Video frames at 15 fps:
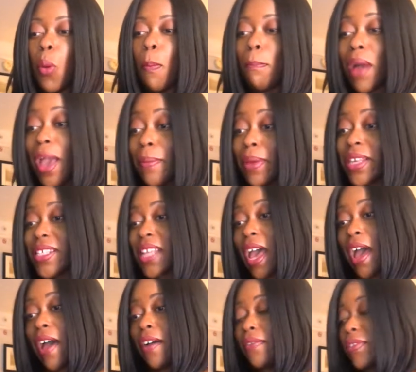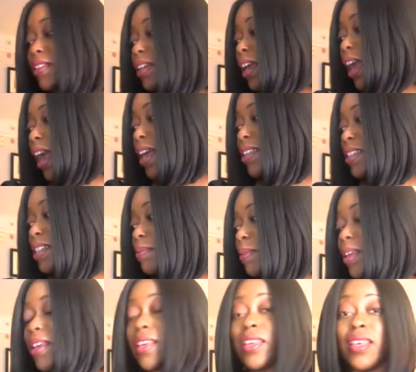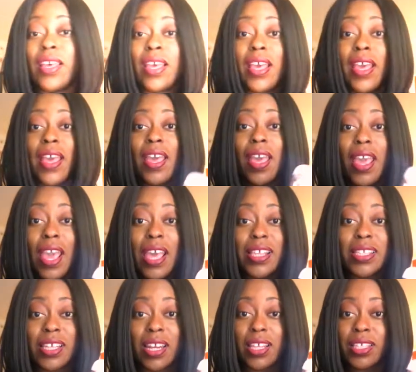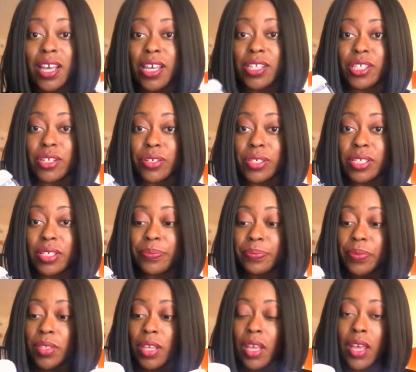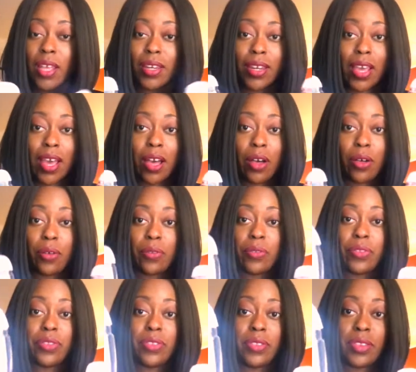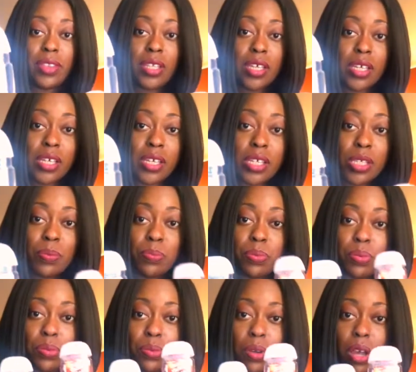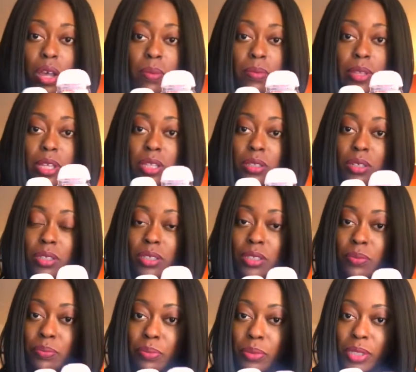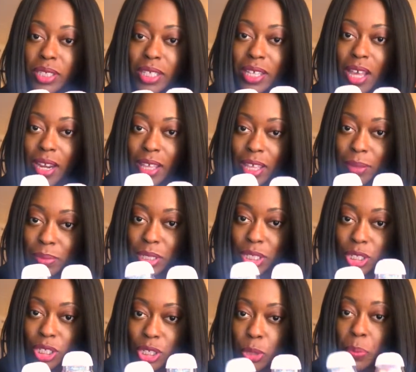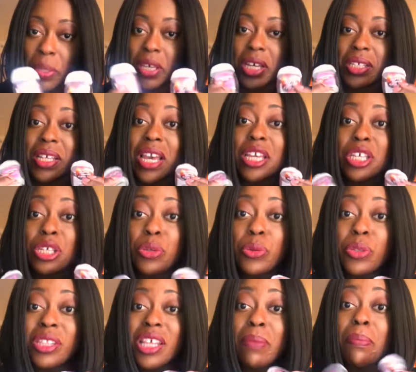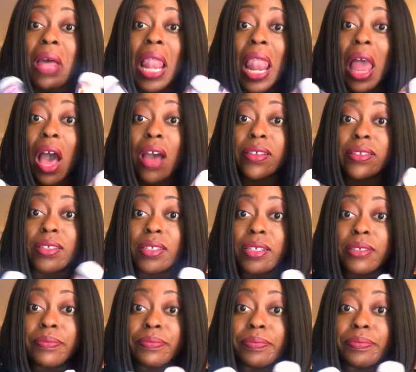my must have has to be hand sanitizers. Now, these probably looked pretty kind of empty to you because I use them a lot.